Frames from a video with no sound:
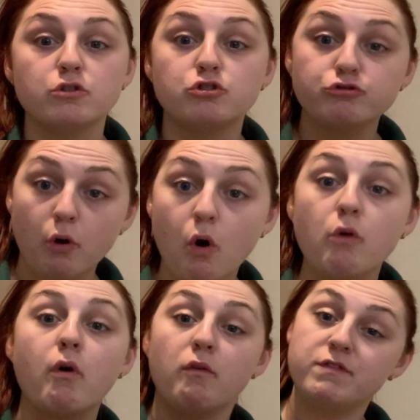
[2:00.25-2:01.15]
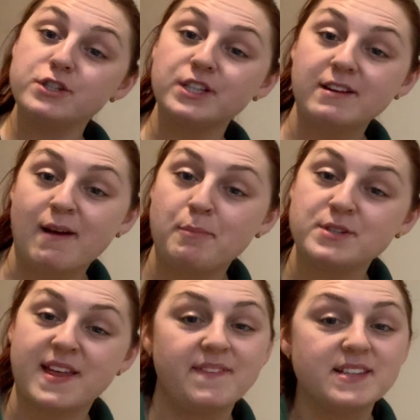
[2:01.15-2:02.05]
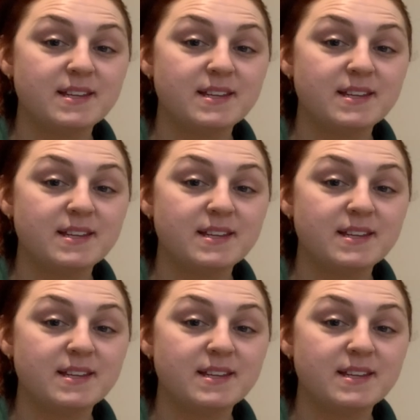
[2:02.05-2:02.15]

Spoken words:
draw or visually represent this